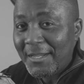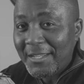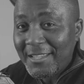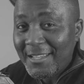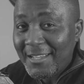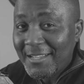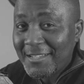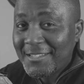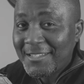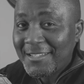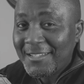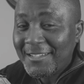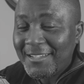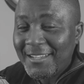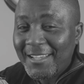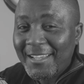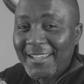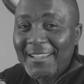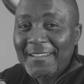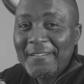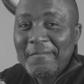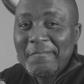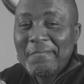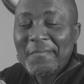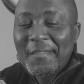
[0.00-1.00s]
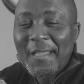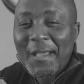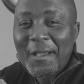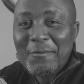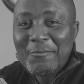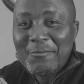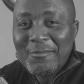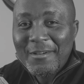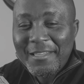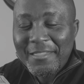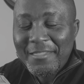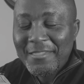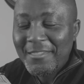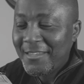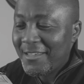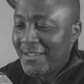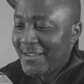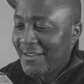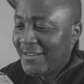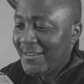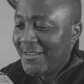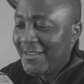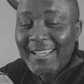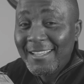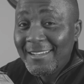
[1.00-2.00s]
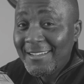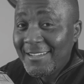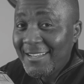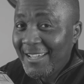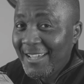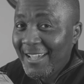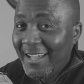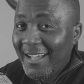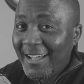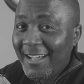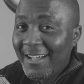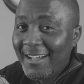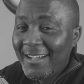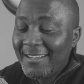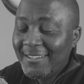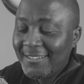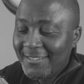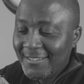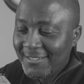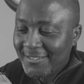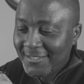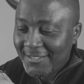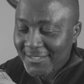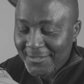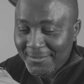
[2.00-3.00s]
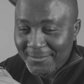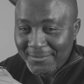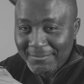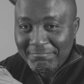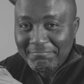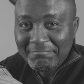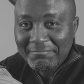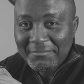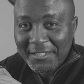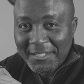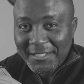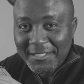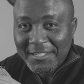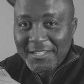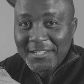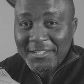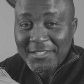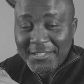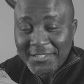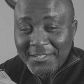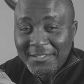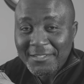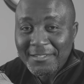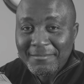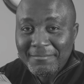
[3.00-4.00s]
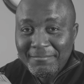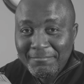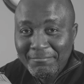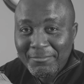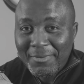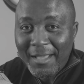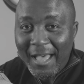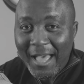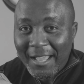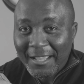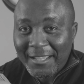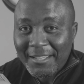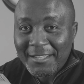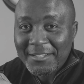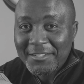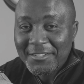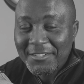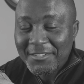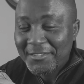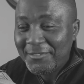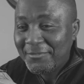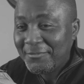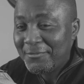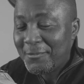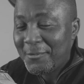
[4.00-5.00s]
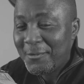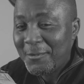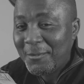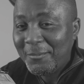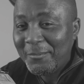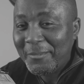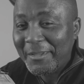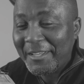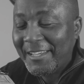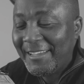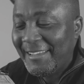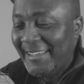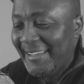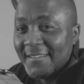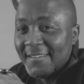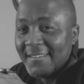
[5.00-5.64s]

Yesterday, I went there and they had a decent package for me.